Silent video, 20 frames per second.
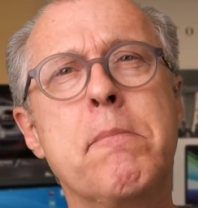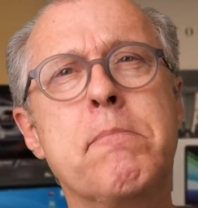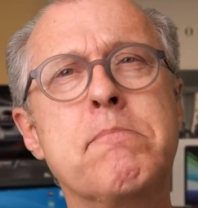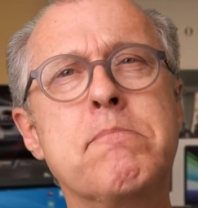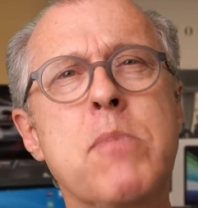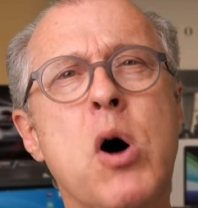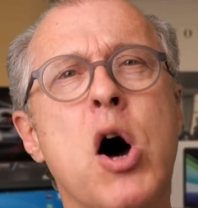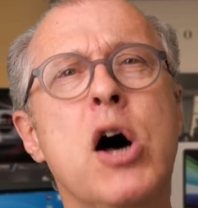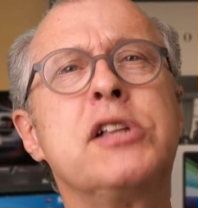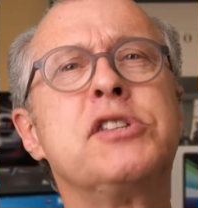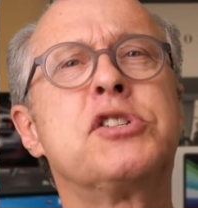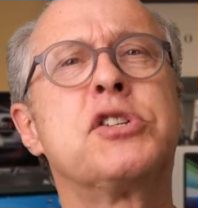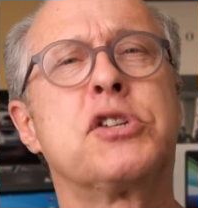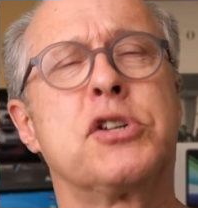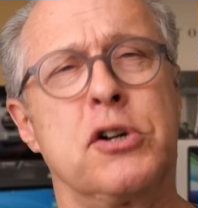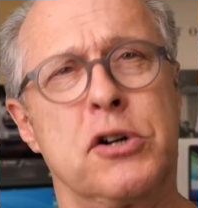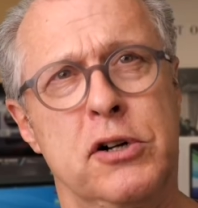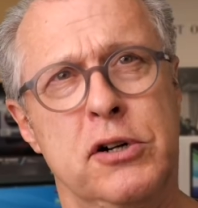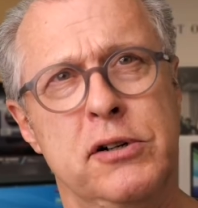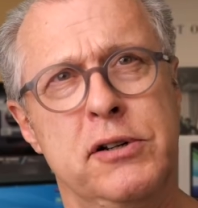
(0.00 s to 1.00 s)

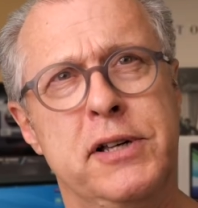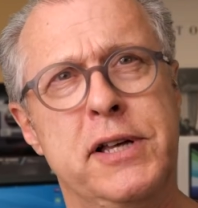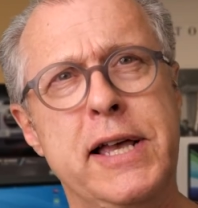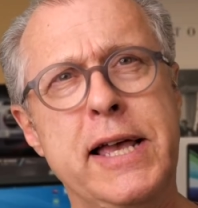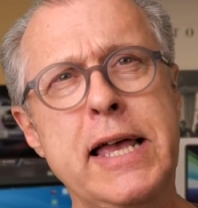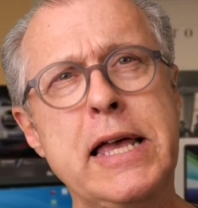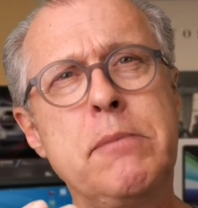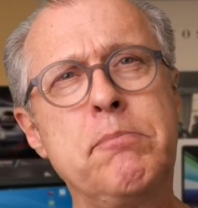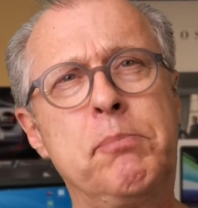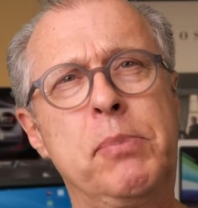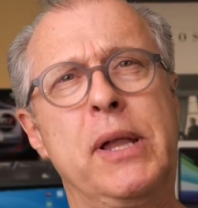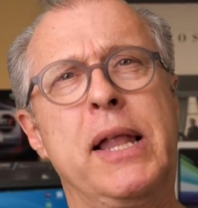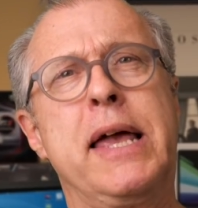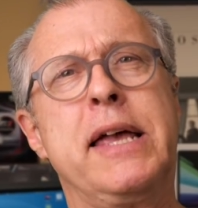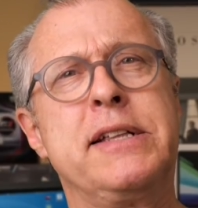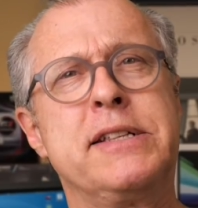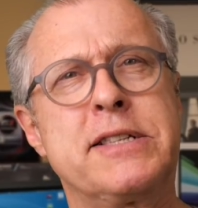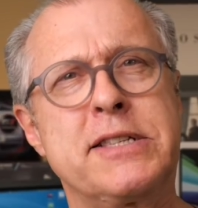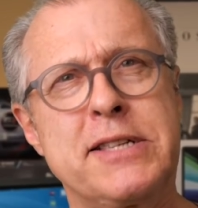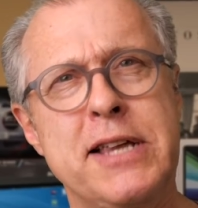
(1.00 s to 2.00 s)
monster in
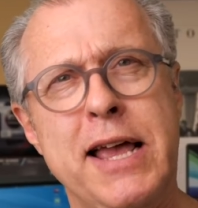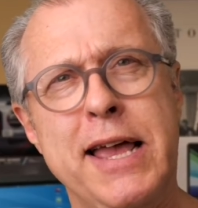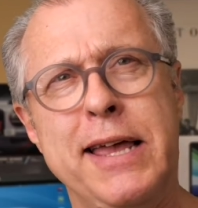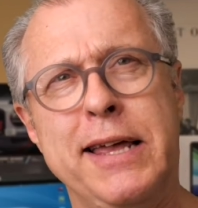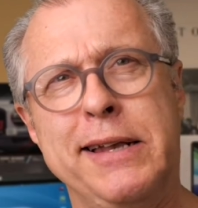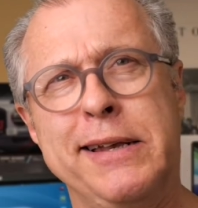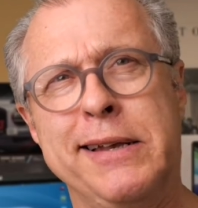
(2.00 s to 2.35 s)
plain sight.